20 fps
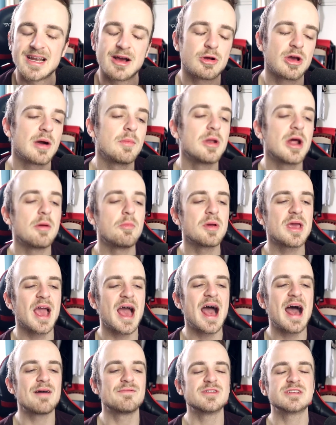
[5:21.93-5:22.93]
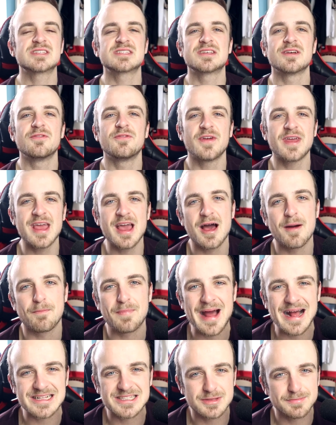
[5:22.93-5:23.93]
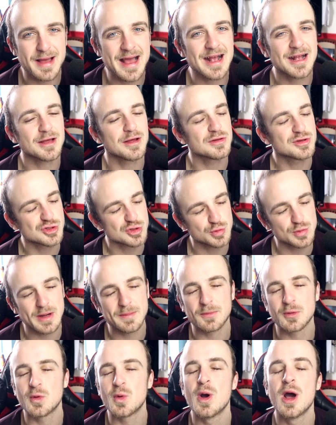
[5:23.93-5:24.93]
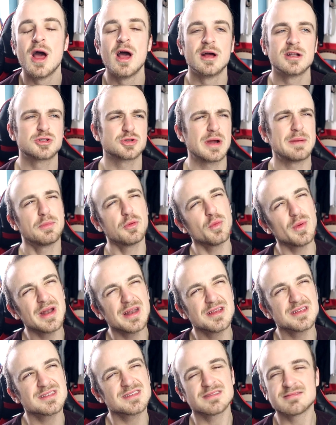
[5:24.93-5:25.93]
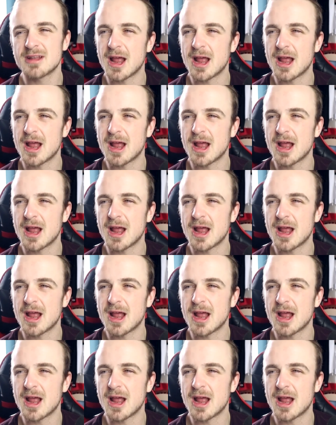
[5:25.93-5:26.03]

Now, coming up, we have Sevilla, back-to-back treble winners?